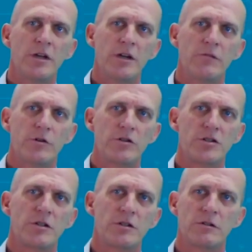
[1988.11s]
and
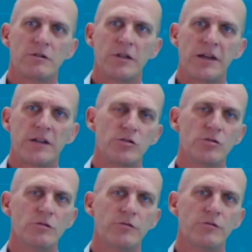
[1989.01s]
virtual LAN
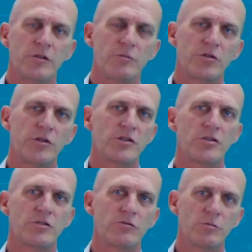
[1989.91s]
2 for the
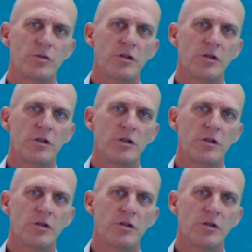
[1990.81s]
production group.